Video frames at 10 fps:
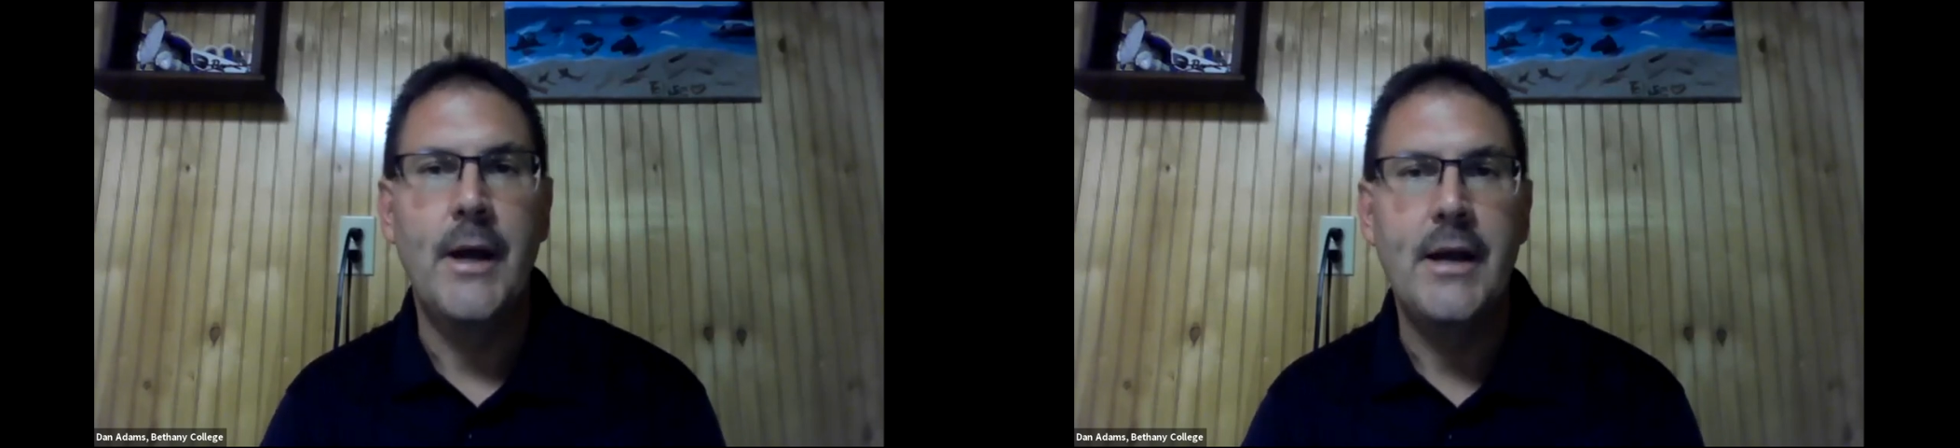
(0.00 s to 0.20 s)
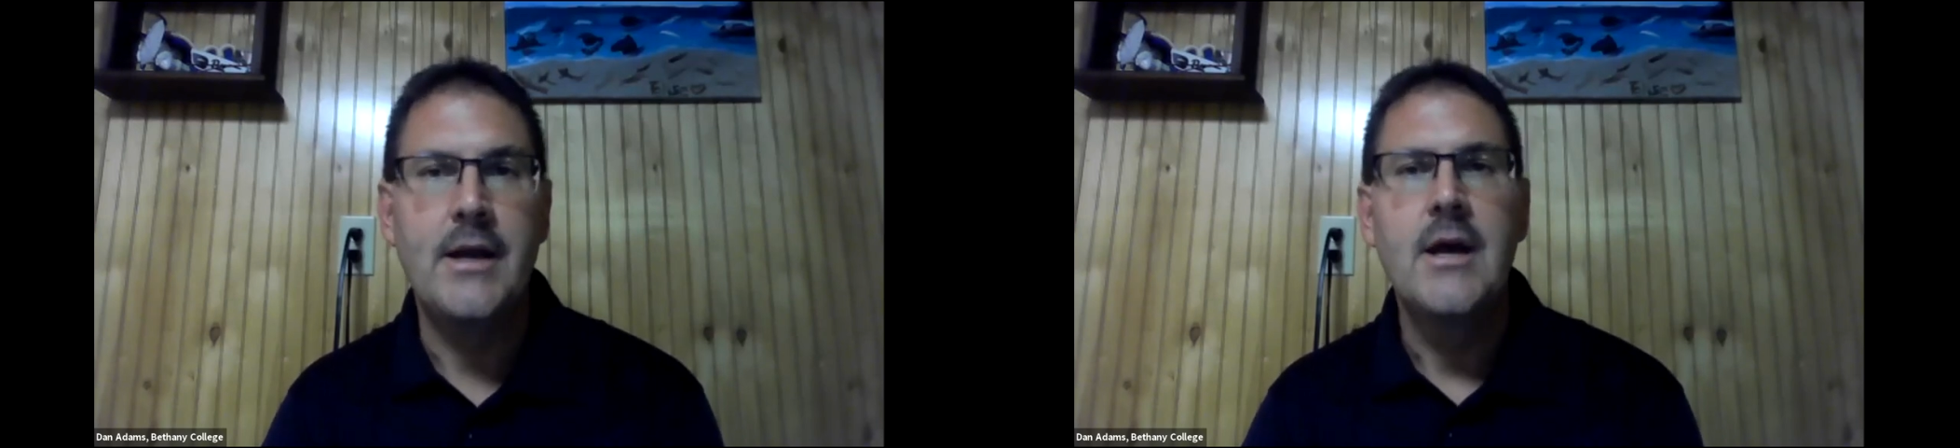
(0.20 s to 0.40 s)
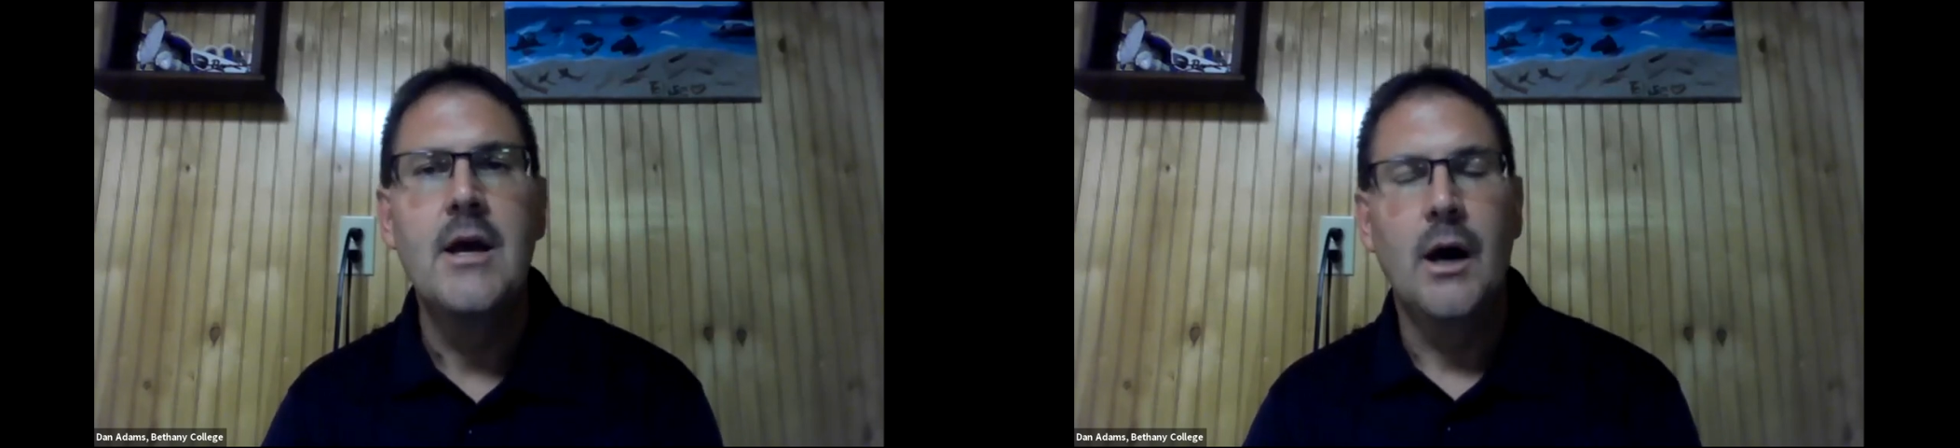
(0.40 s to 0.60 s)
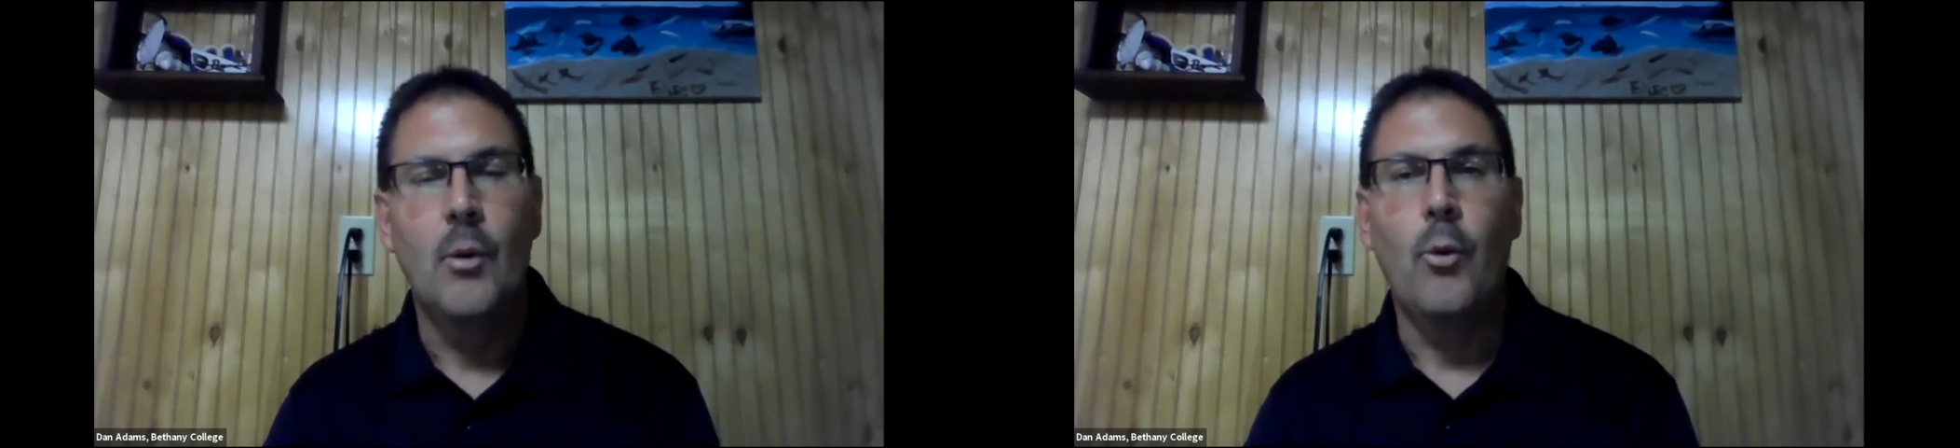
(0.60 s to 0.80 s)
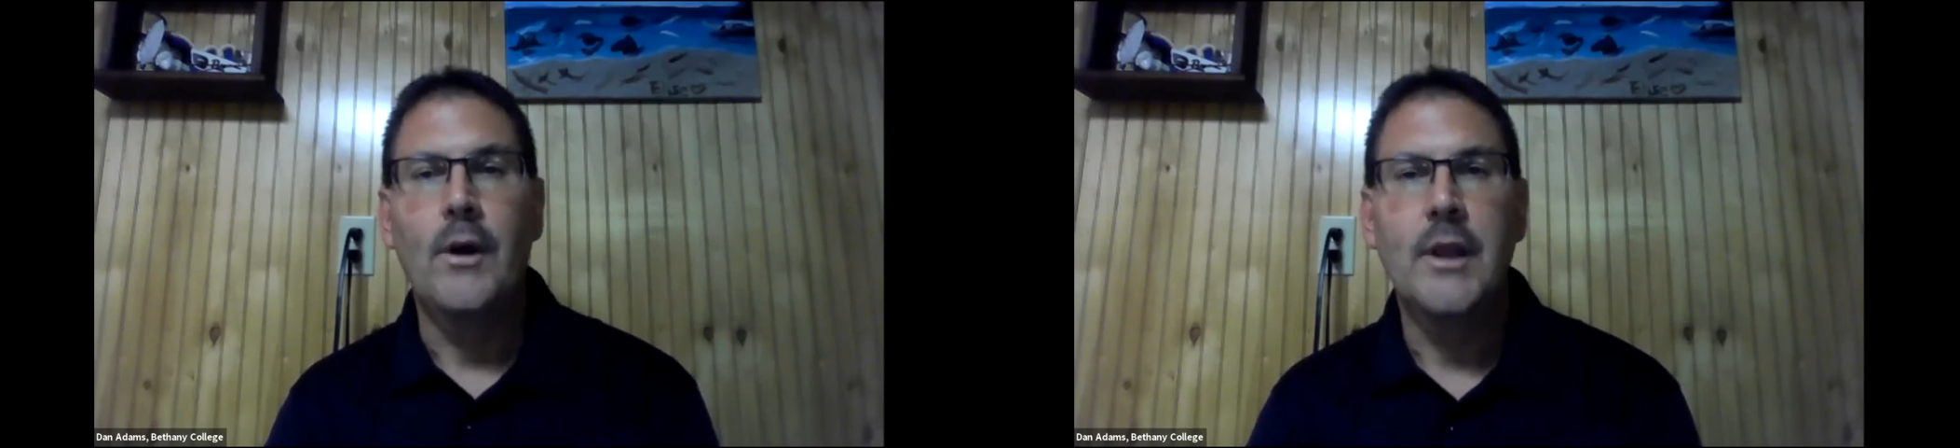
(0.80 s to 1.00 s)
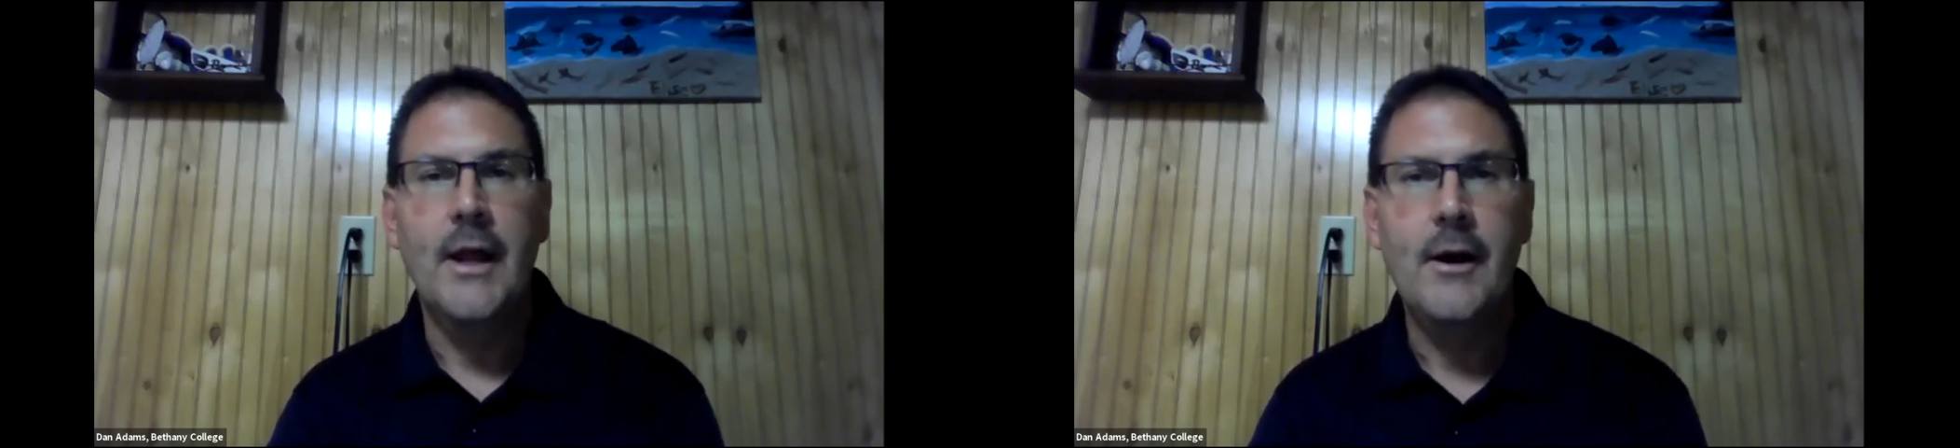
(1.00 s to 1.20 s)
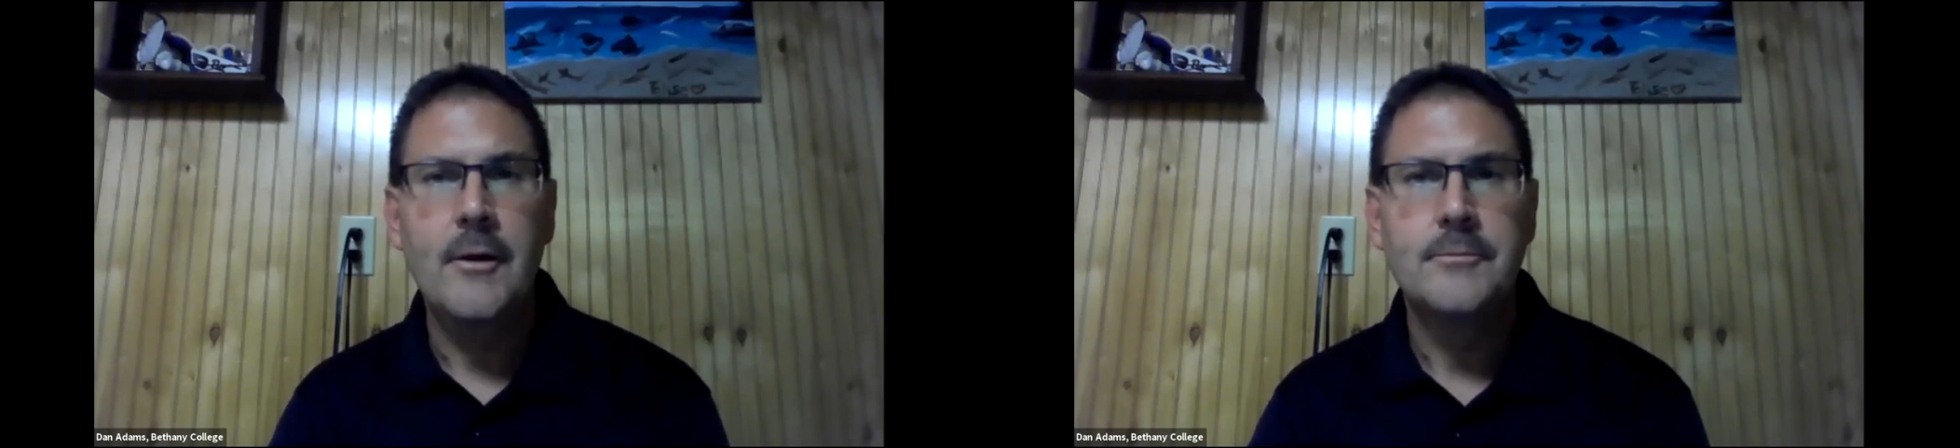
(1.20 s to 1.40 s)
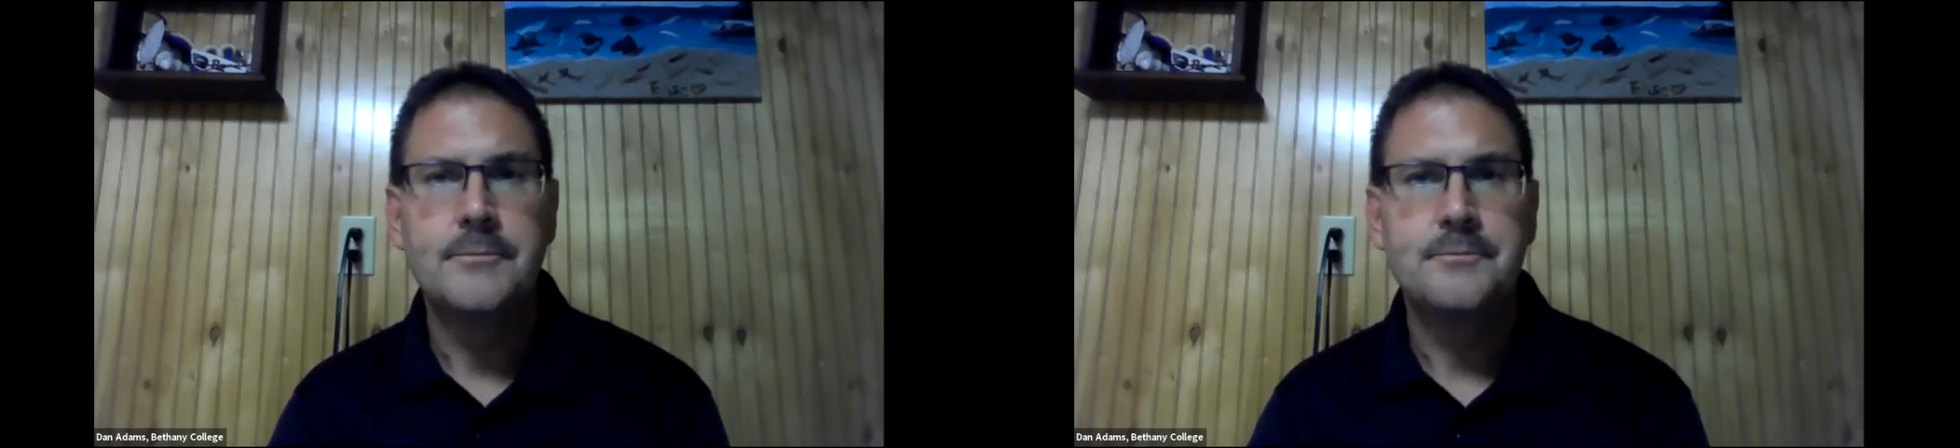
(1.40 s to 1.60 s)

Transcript: aid award letter.